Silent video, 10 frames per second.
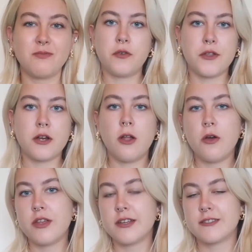For the
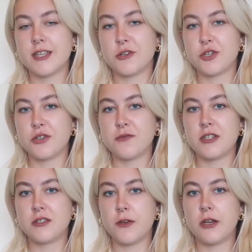clothing section of
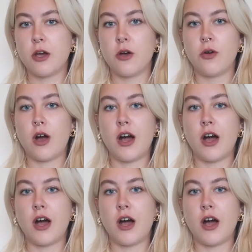this video,